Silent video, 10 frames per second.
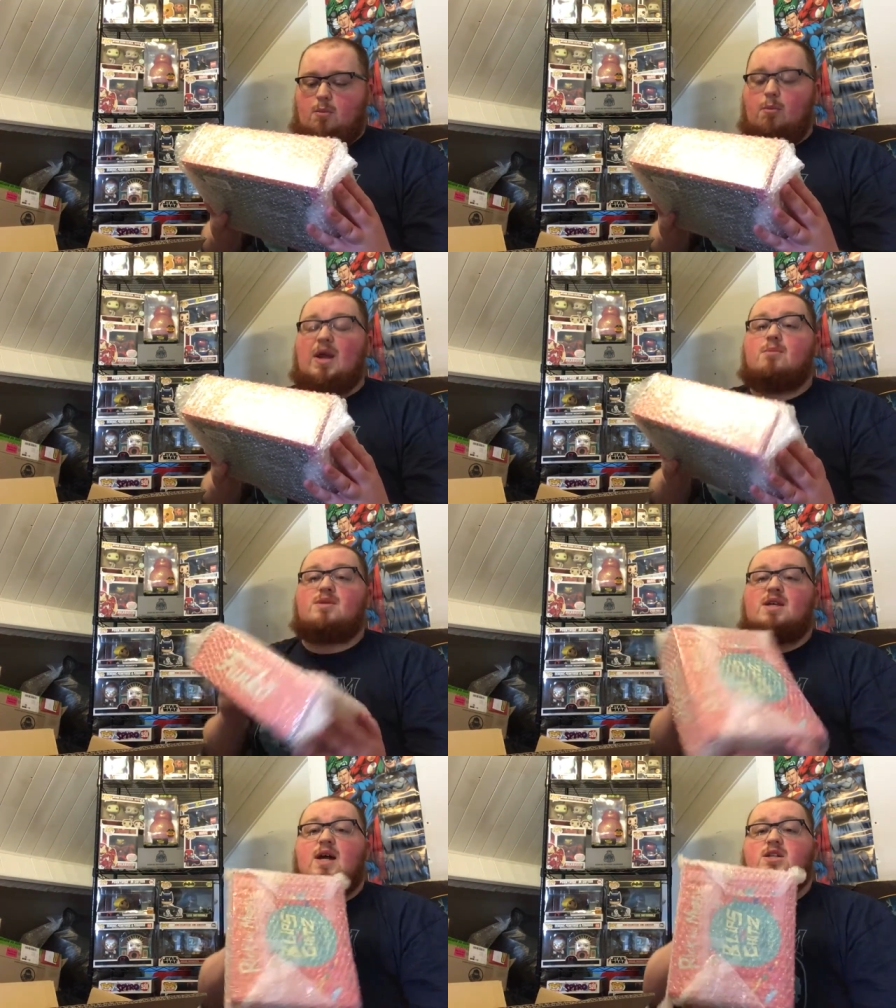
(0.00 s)

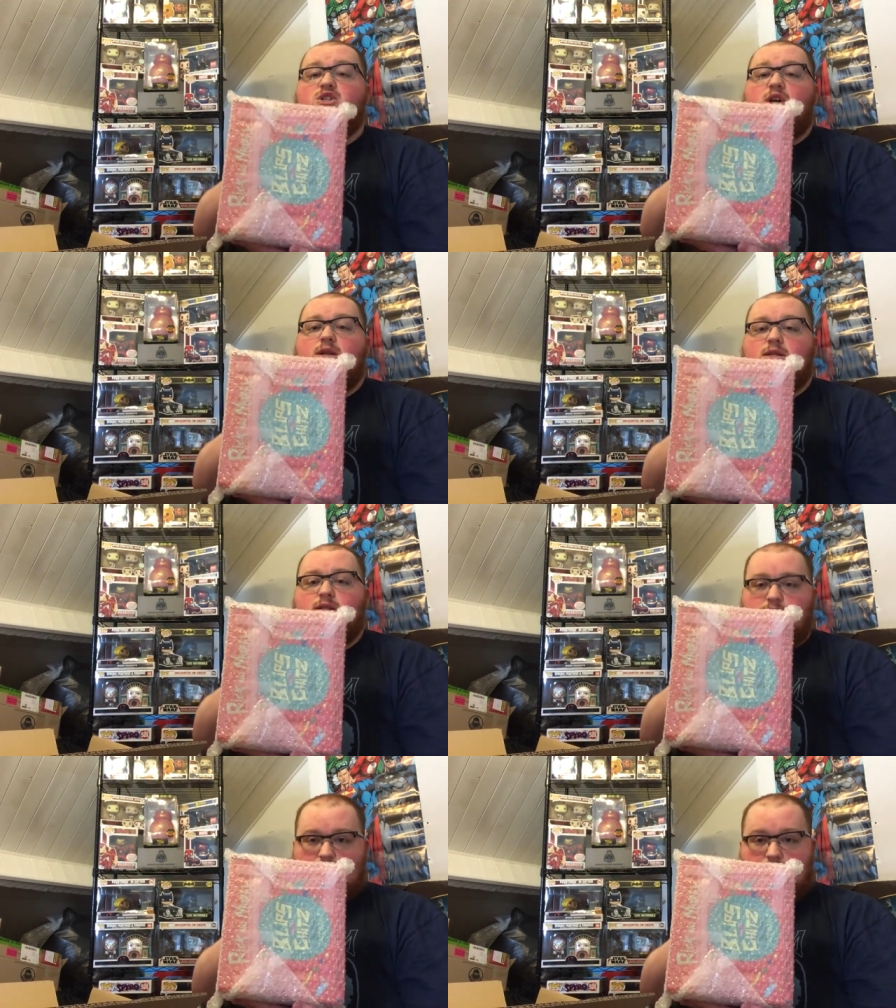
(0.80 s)
blips and
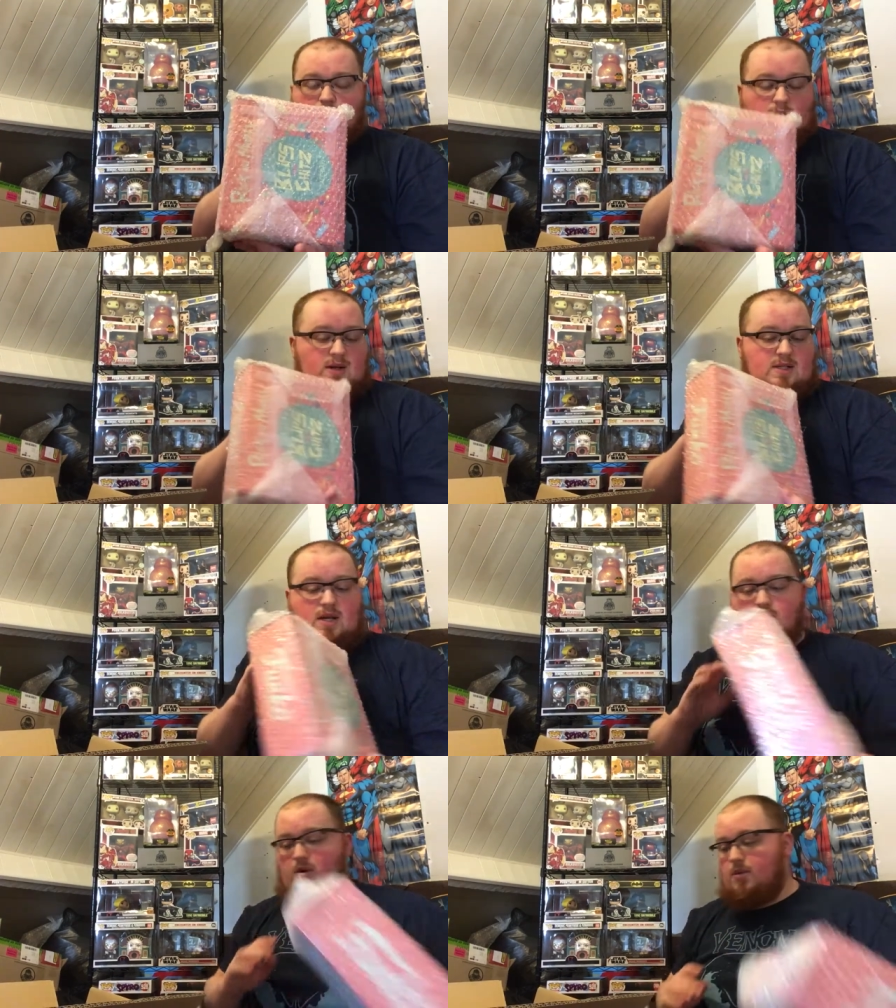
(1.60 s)
Chitz. No i know how to
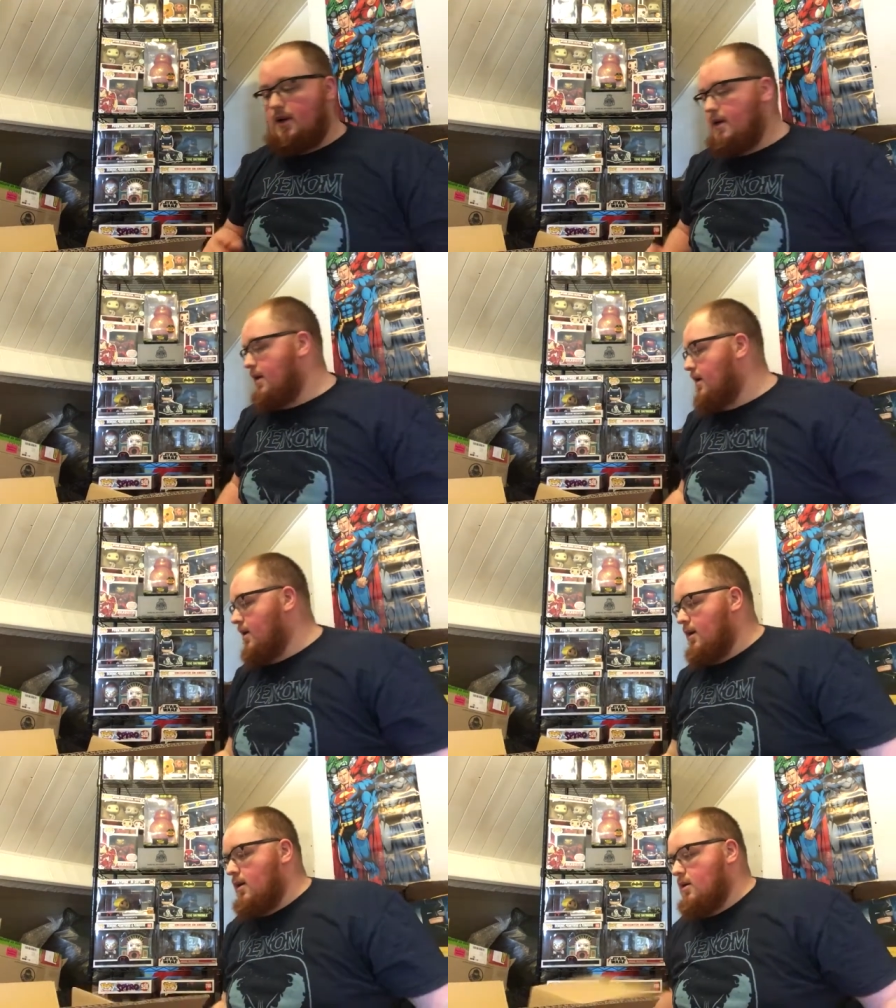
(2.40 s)
say it properly.
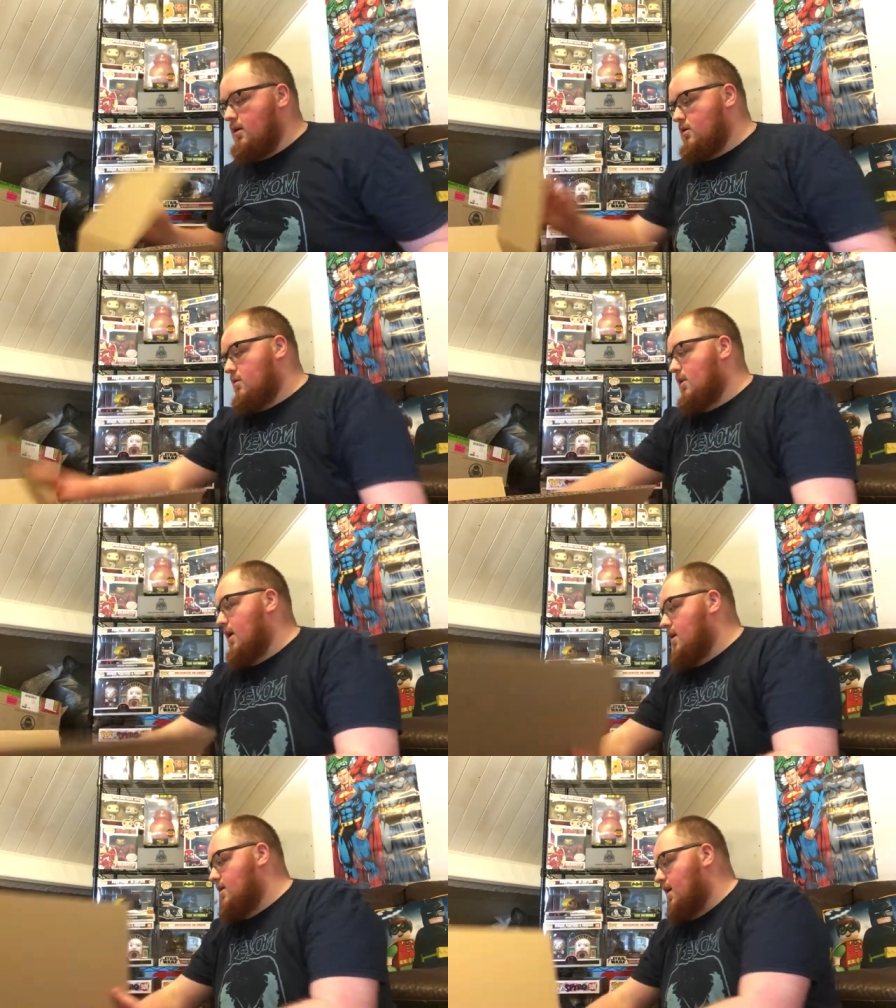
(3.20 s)
So we'll
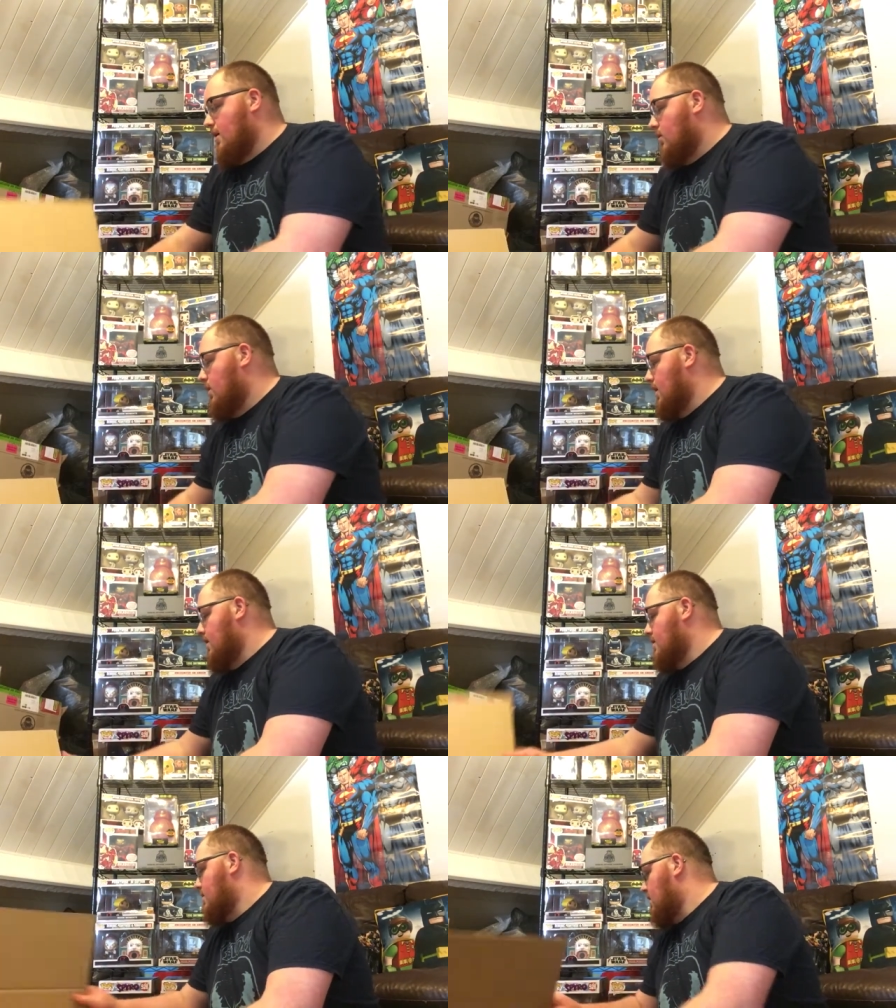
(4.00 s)
get this out the way.
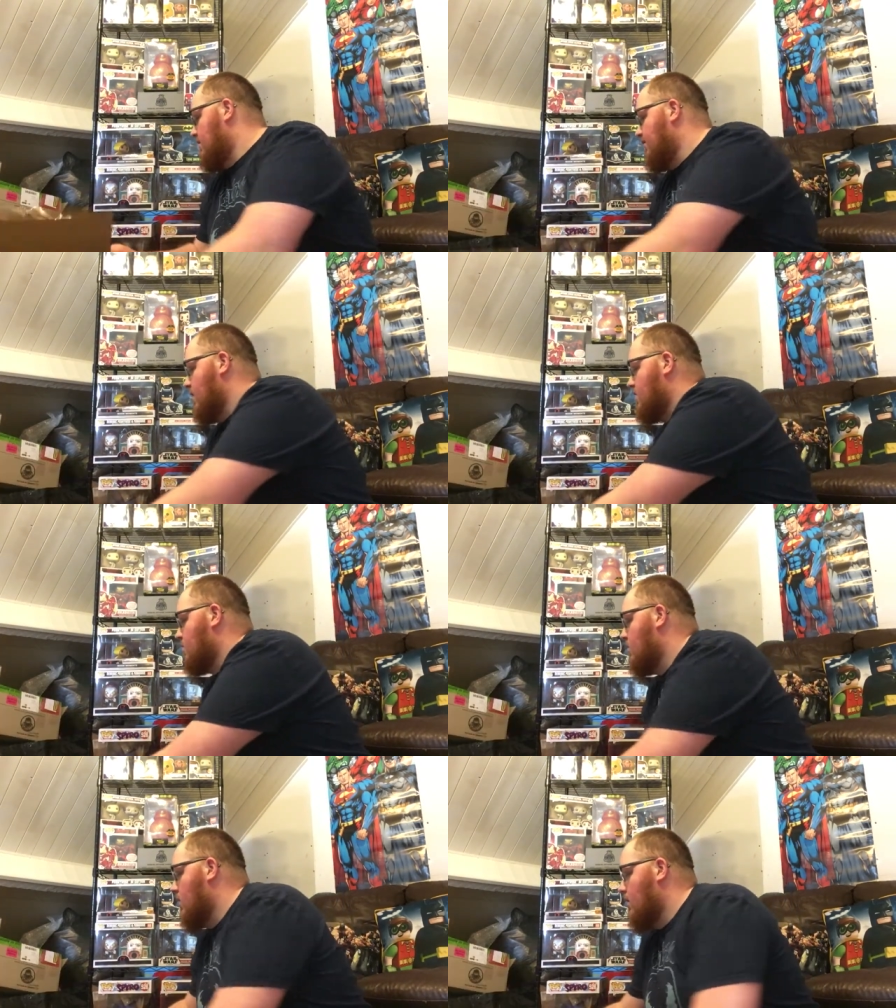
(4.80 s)
So the
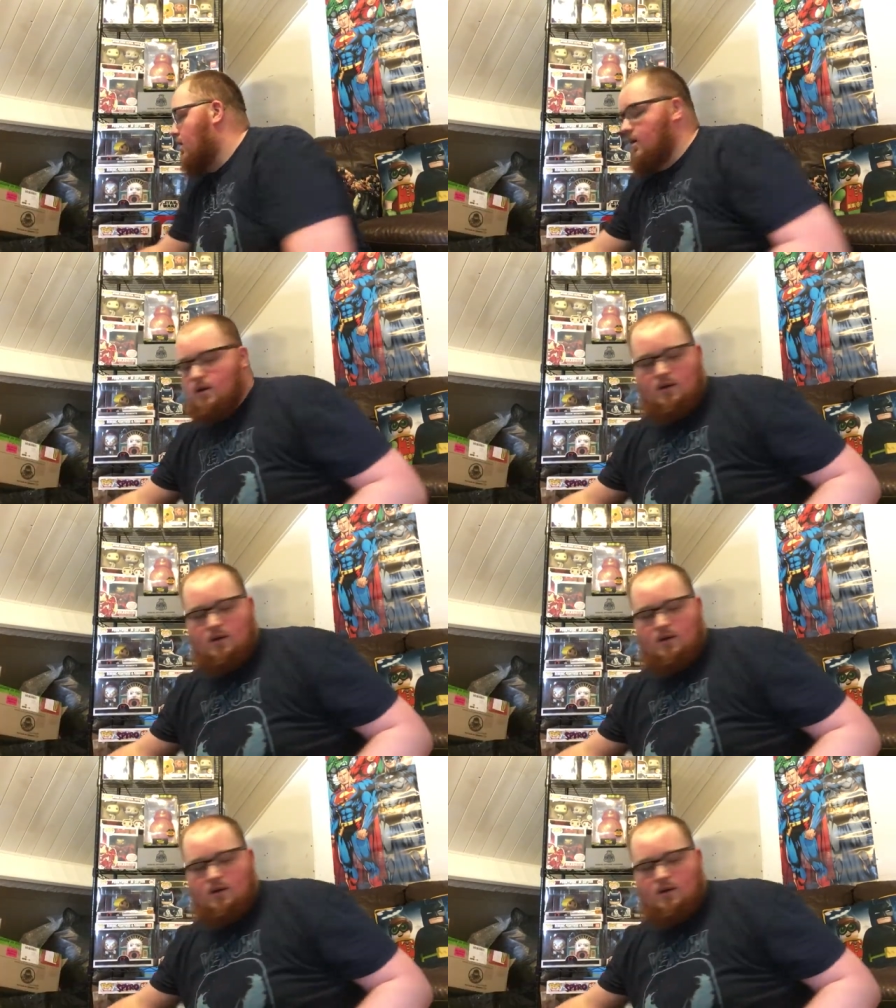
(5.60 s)
first one,